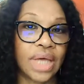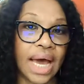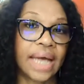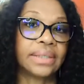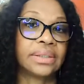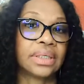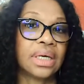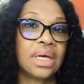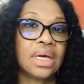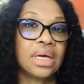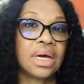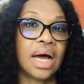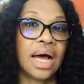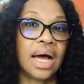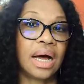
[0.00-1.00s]
that
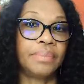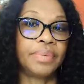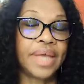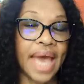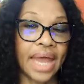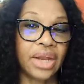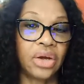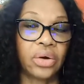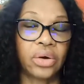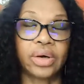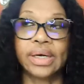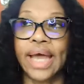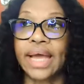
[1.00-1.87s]
category.